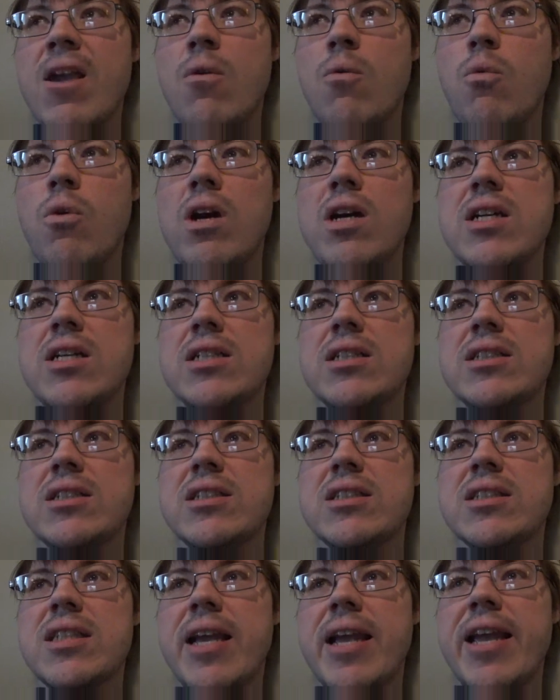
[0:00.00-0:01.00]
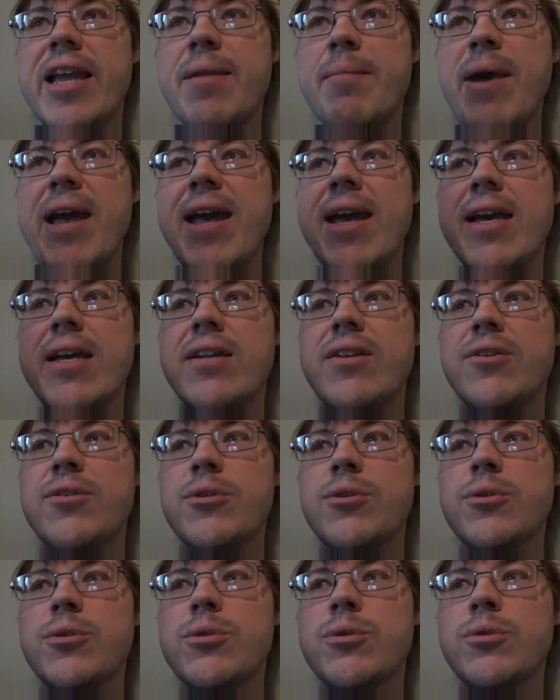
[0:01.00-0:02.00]
was a man
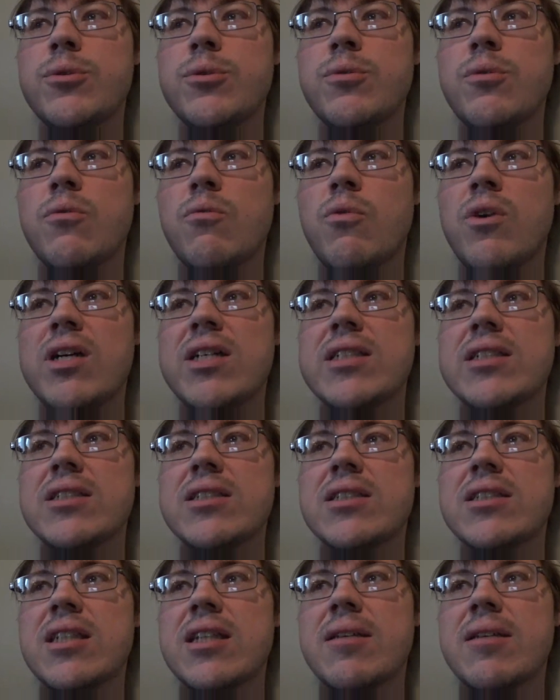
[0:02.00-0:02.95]
who was,